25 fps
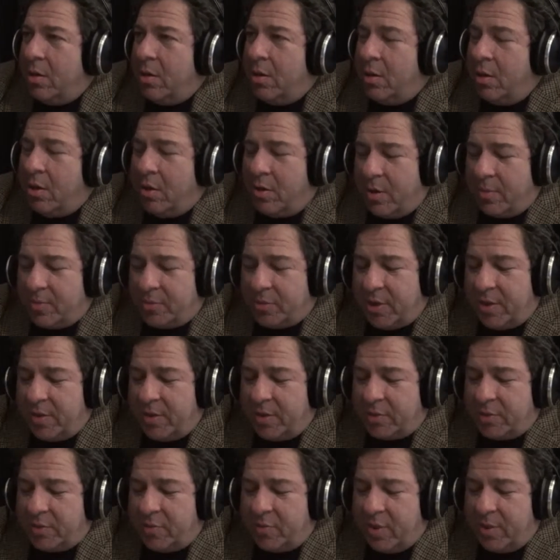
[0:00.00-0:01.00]
No, what
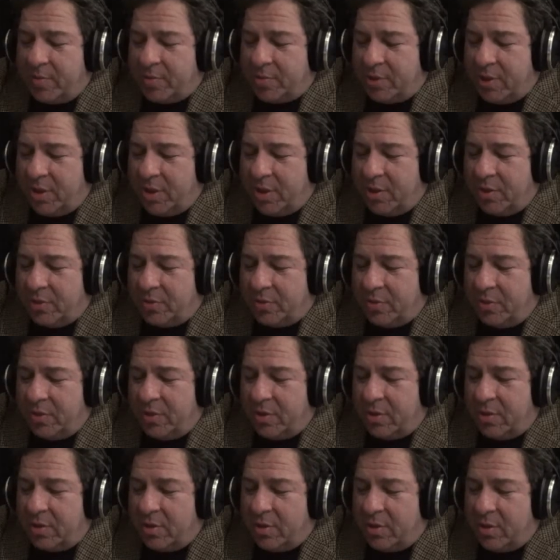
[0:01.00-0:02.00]
I'm saying is
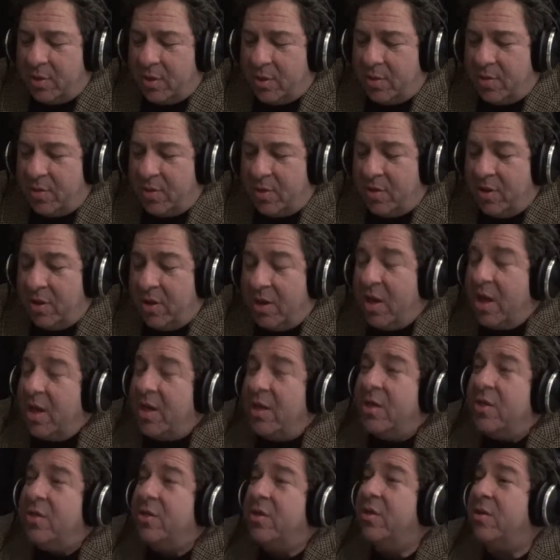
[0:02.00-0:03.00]

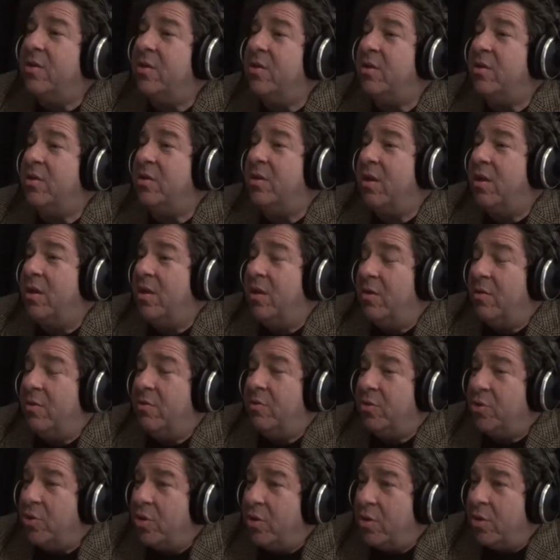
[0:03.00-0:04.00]
anything that they
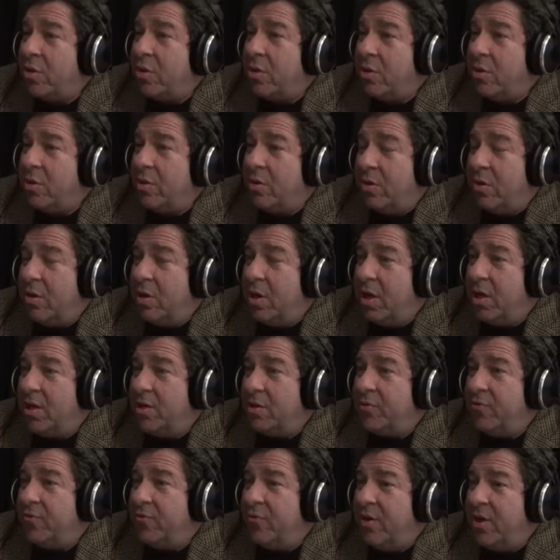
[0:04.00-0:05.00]
took
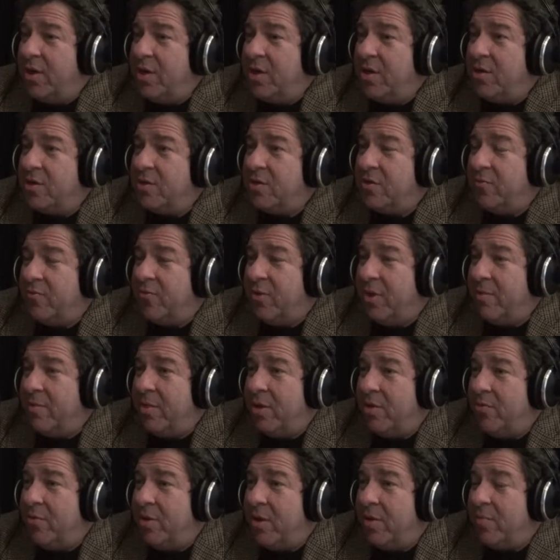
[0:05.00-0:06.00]
as fees, the
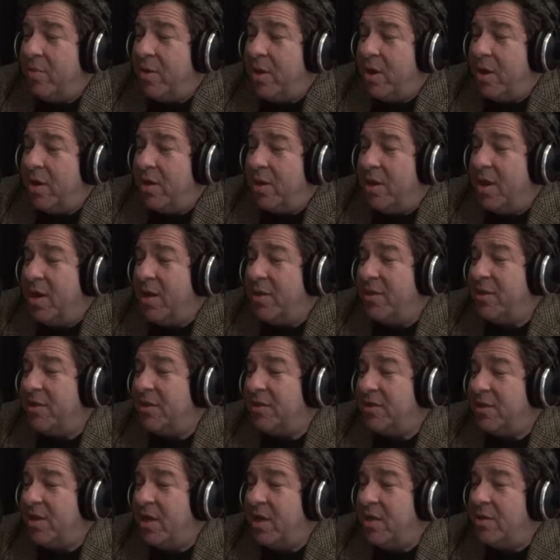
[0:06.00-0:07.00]
family agreed upon, and the
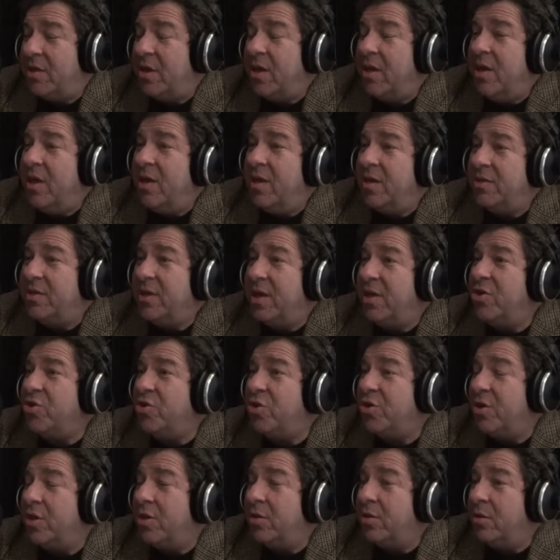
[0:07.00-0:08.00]
state
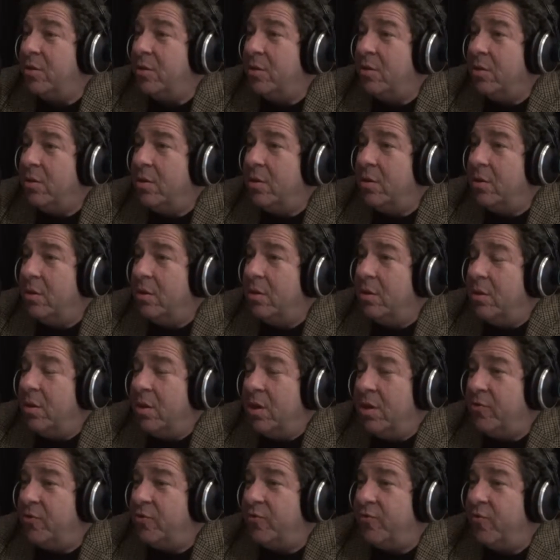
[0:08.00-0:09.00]
sanctioned it.
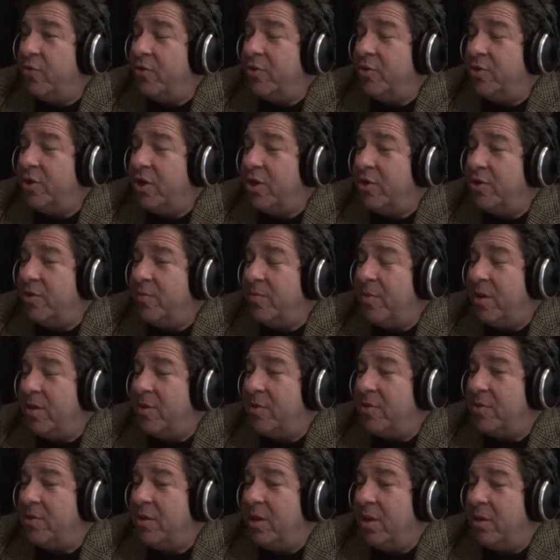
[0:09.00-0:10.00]
It was fully sanctioned by
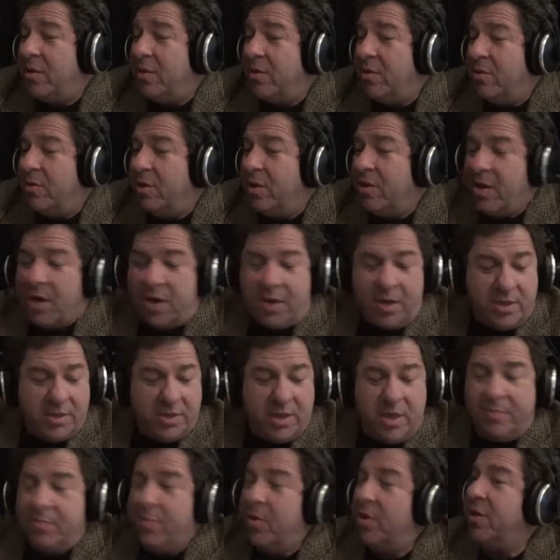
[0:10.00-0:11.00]
the state. They're not going to
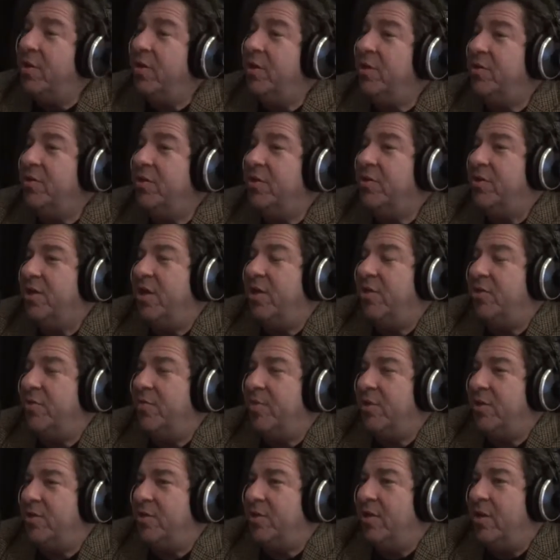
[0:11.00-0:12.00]
take money that isn't sanctioned
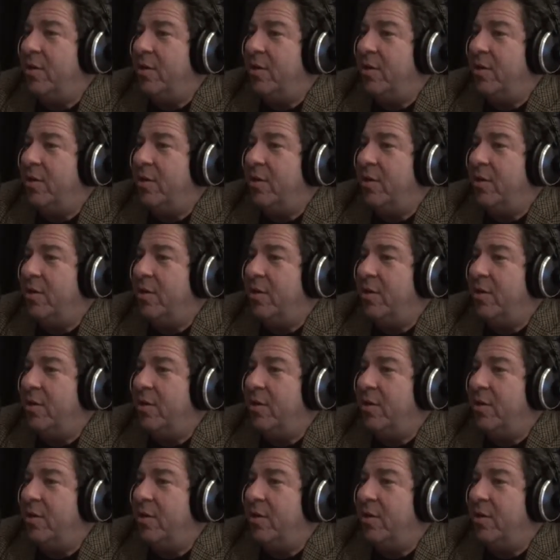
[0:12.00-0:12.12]
by the state.